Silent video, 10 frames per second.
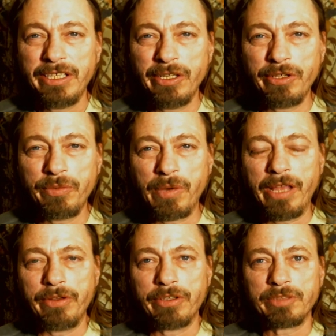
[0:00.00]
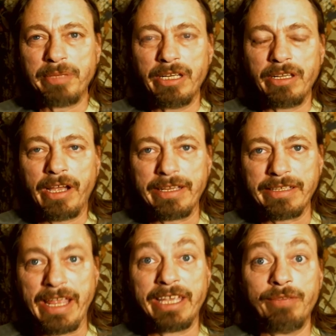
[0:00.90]
Here the weather has been like
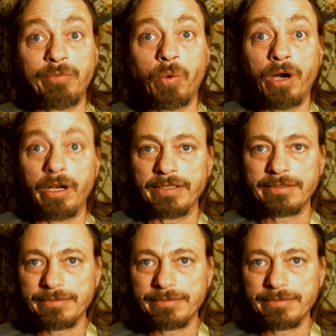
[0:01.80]
-1,